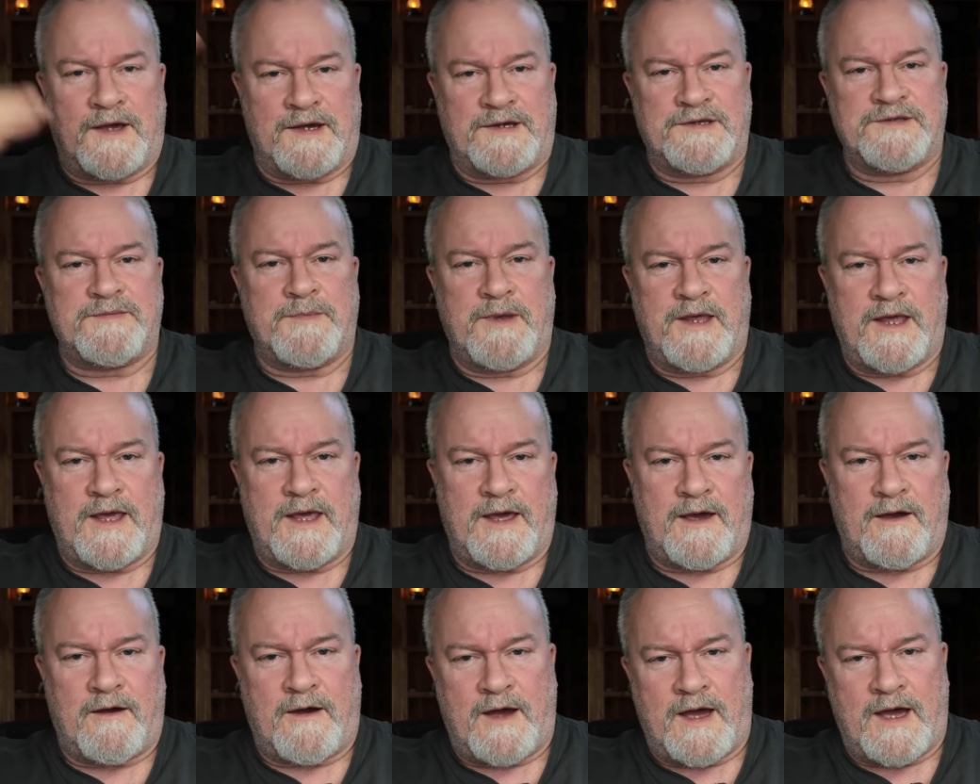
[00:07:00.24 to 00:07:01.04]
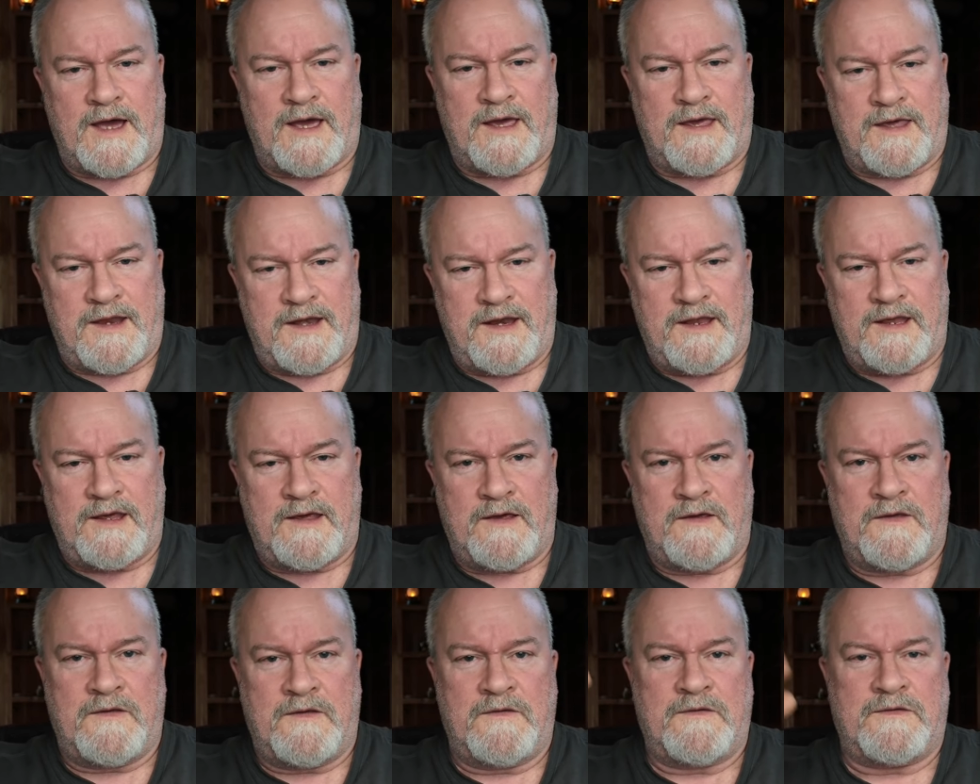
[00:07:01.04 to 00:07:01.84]
tells me how high it
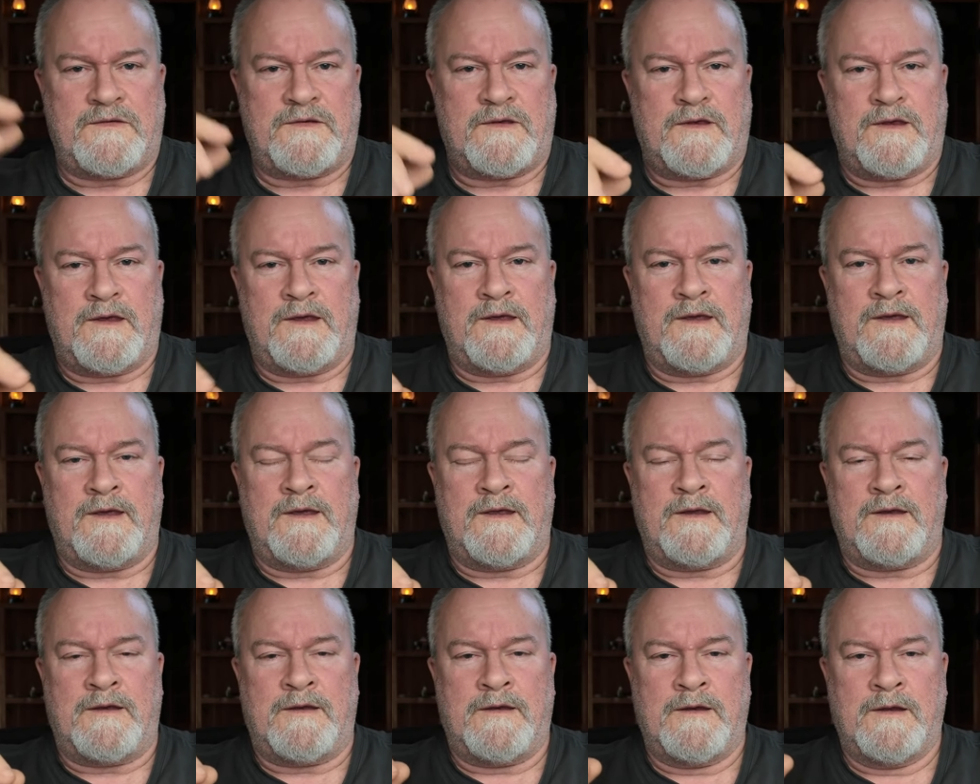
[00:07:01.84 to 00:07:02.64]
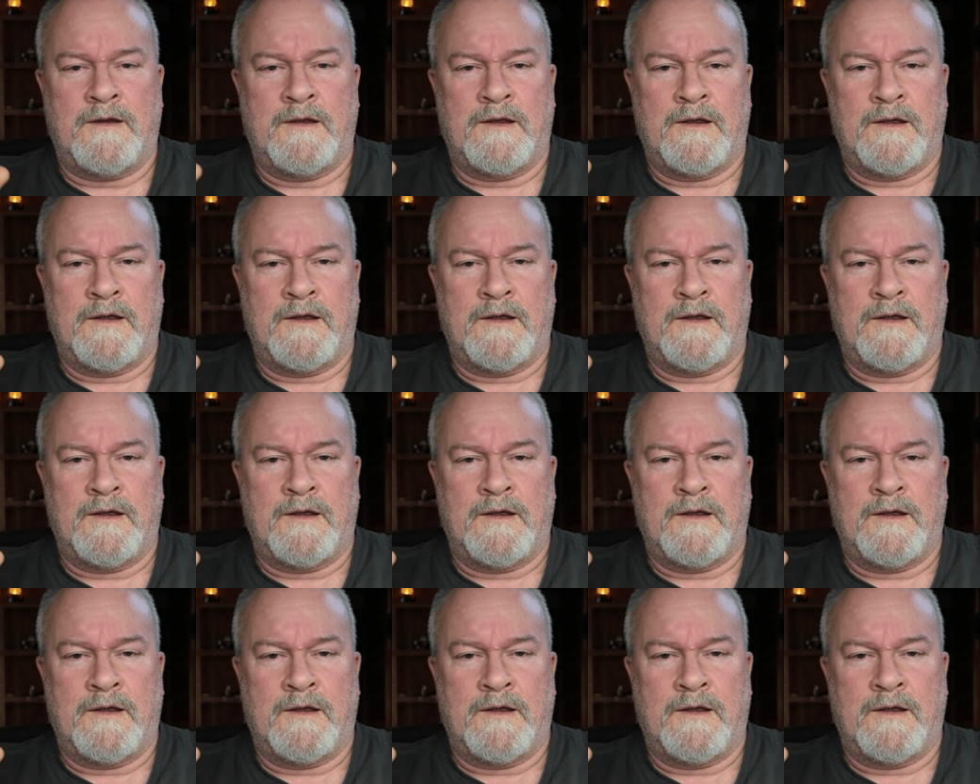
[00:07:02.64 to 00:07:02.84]
is and